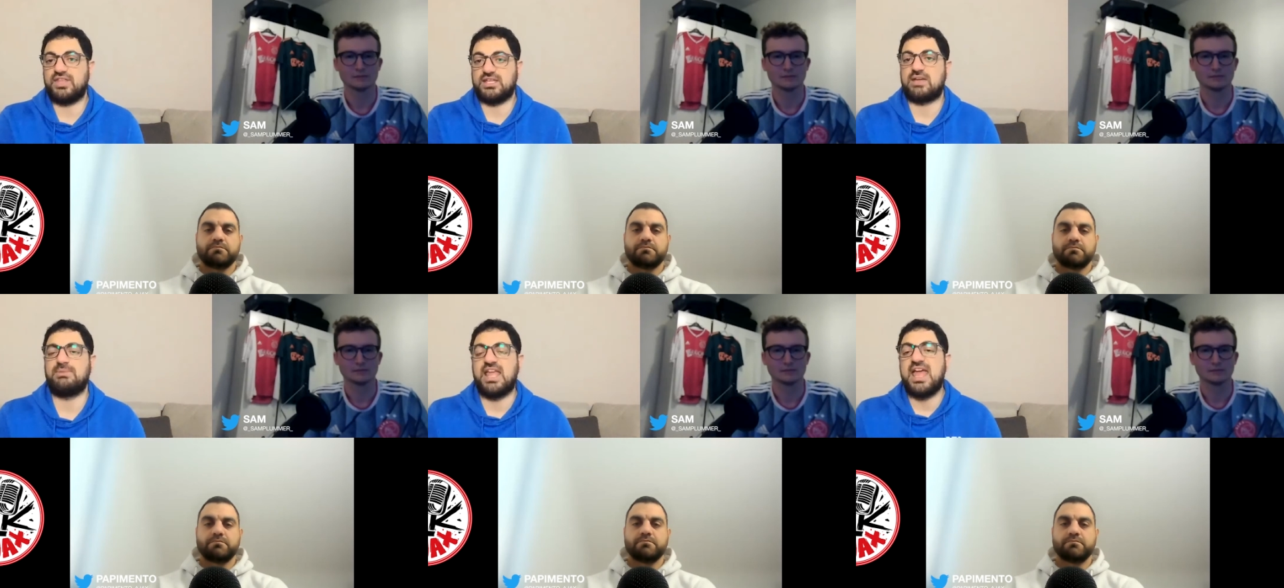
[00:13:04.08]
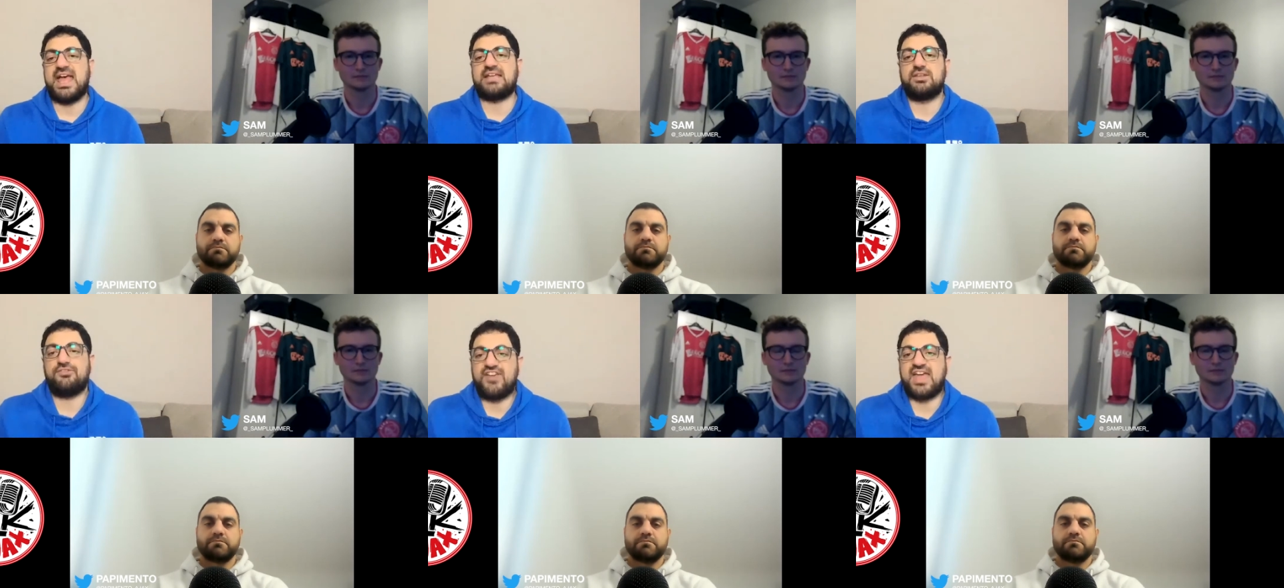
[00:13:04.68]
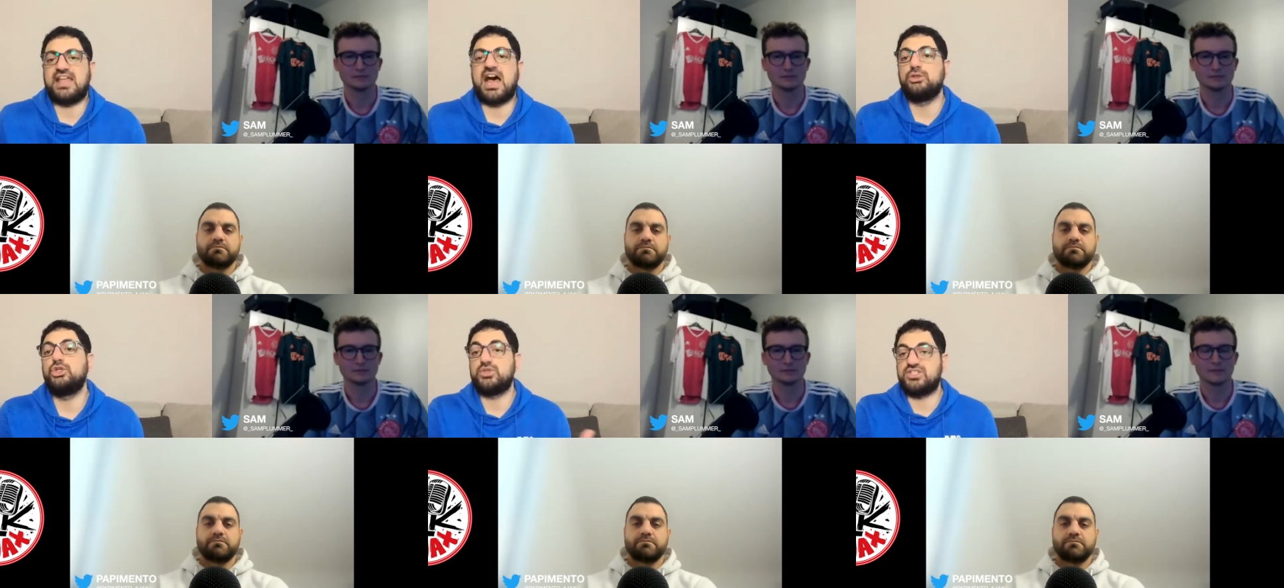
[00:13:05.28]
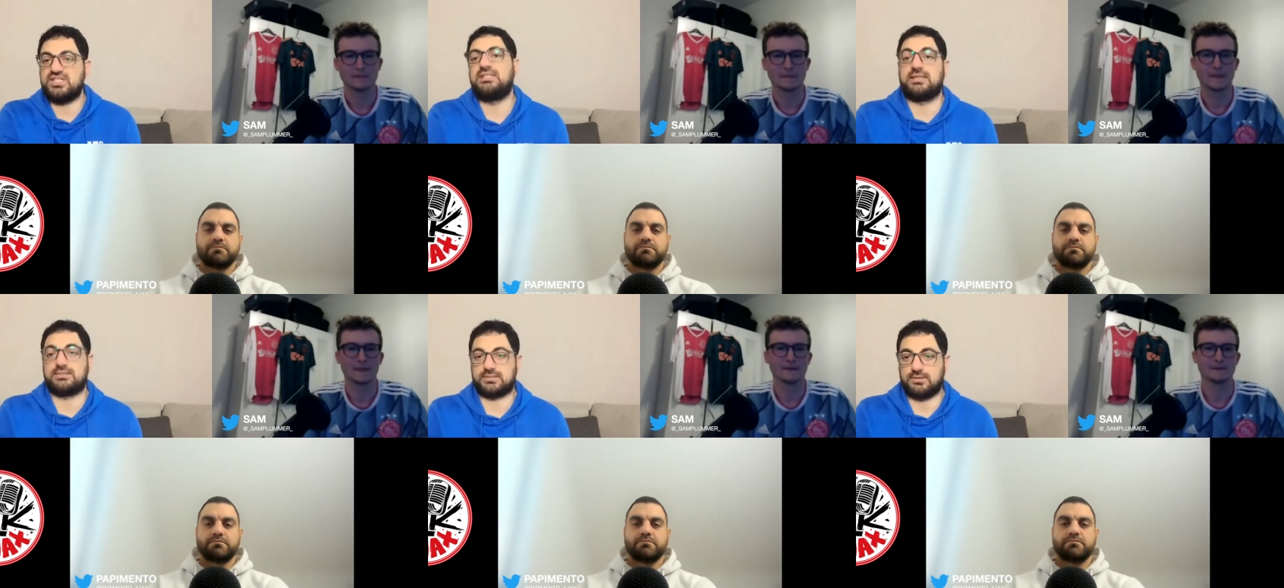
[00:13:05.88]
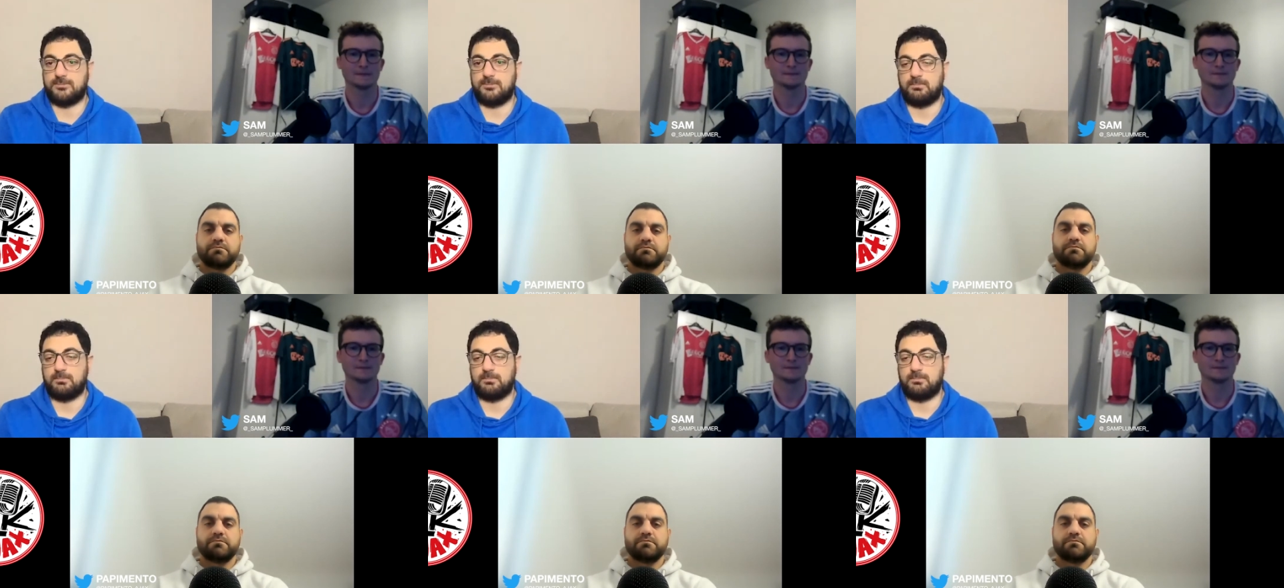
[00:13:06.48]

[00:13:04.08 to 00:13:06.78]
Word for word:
Speaker 1: things i mean as a fan how do you see this